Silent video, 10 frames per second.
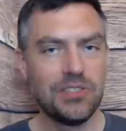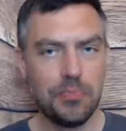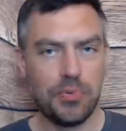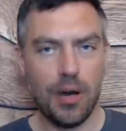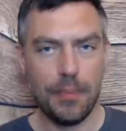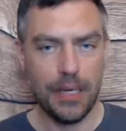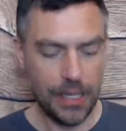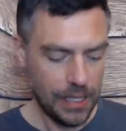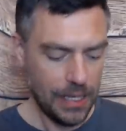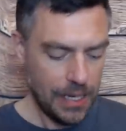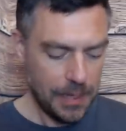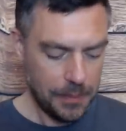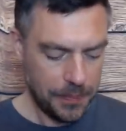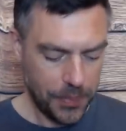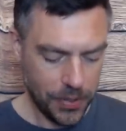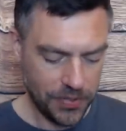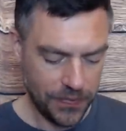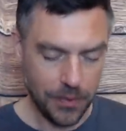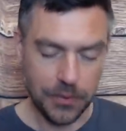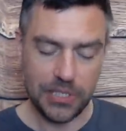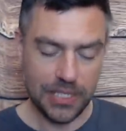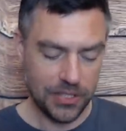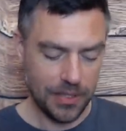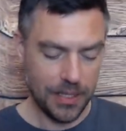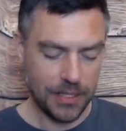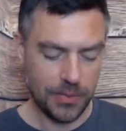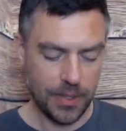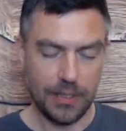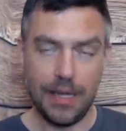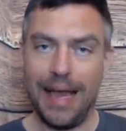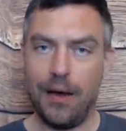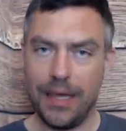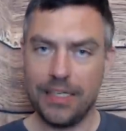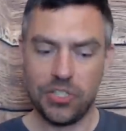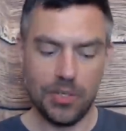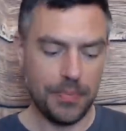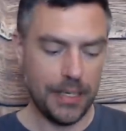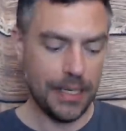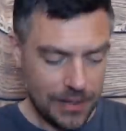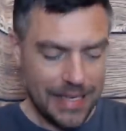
It's proper push fill system this one how they should be the